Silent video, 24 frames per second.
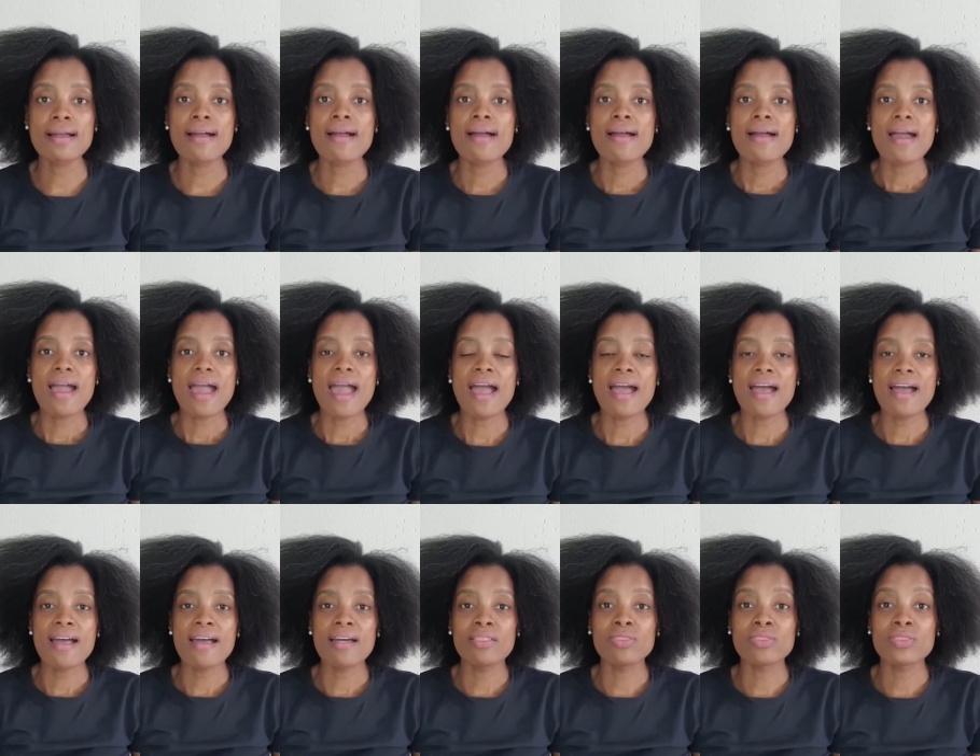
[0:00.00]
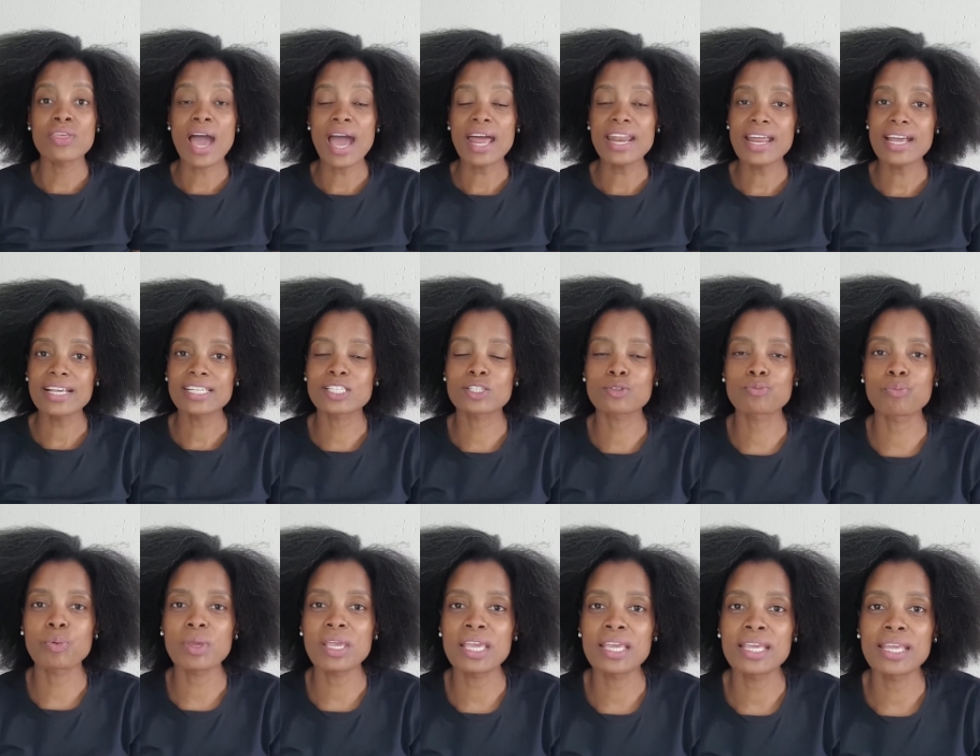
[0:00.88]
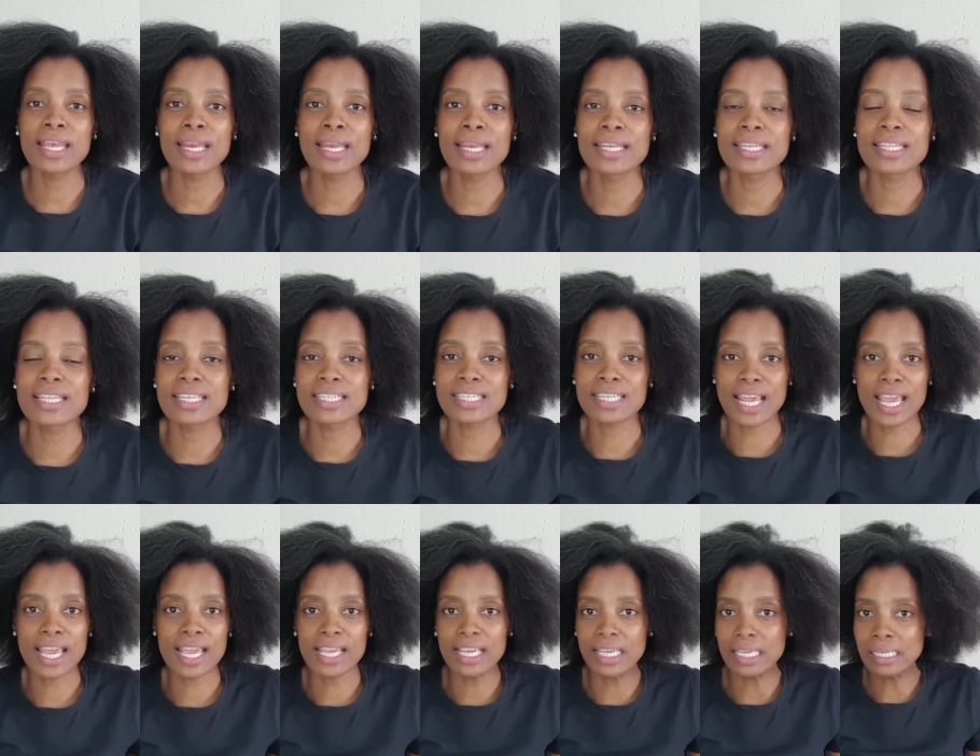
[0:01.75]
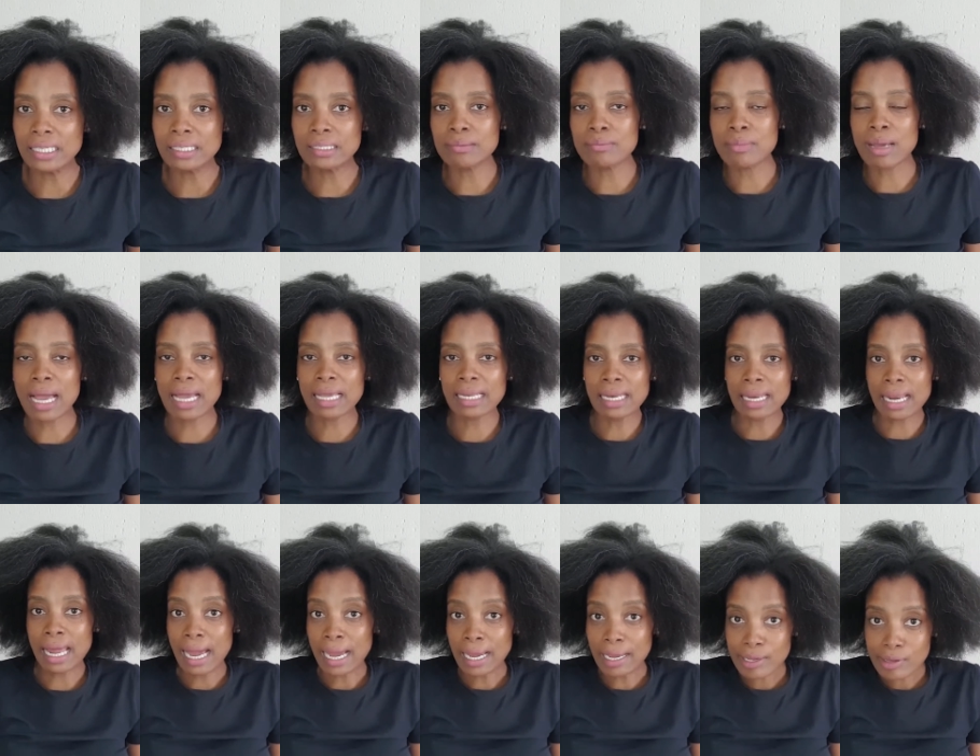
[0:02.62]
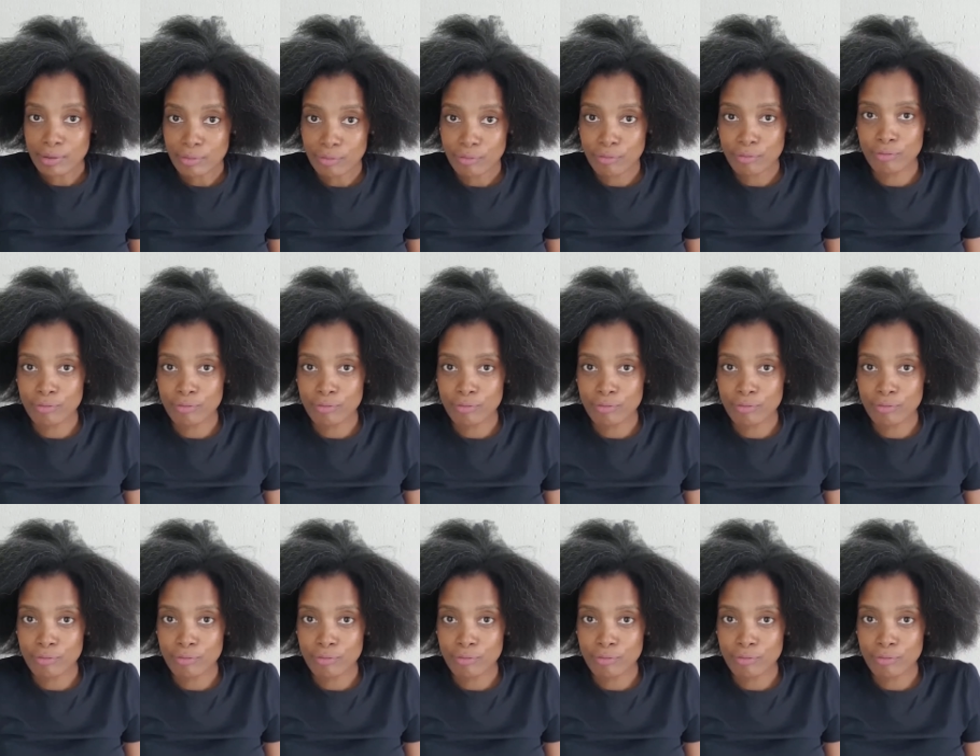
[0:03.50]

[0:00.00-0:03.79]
And that has been the day in my life.